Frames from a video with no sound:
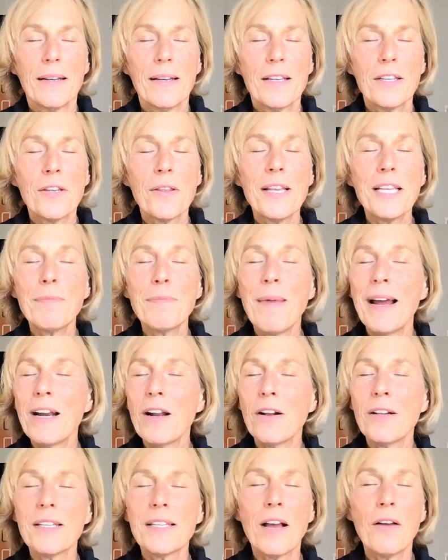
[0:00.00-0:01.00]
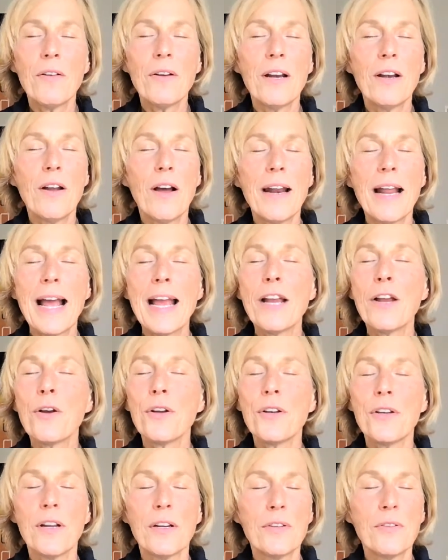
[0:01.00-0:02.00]
So this might all sound a lot. I
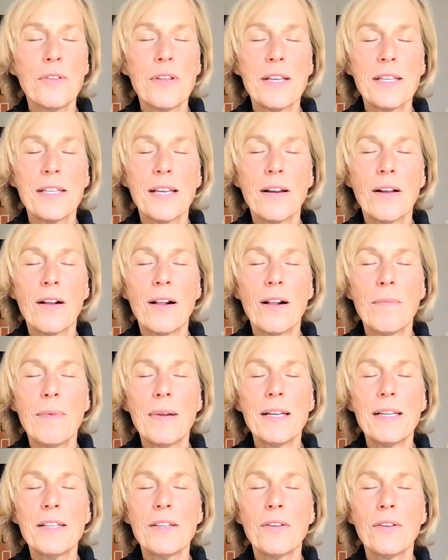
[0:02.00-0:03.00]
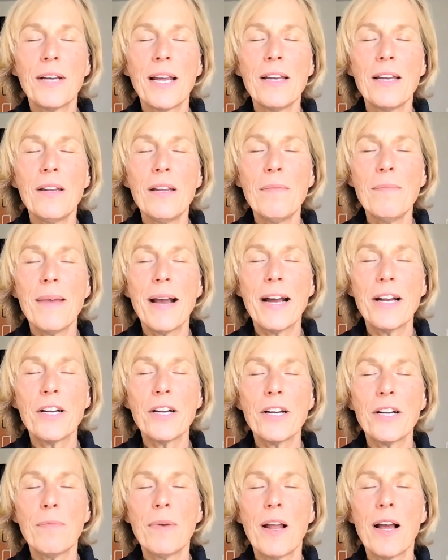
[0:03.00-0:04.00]
could not do this at all. But so can you
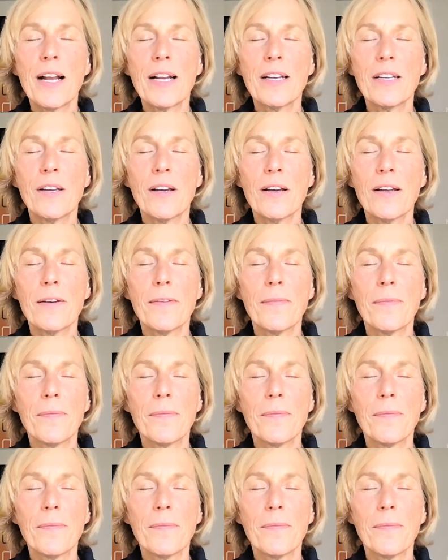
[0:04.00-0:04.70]
imagine a black dot?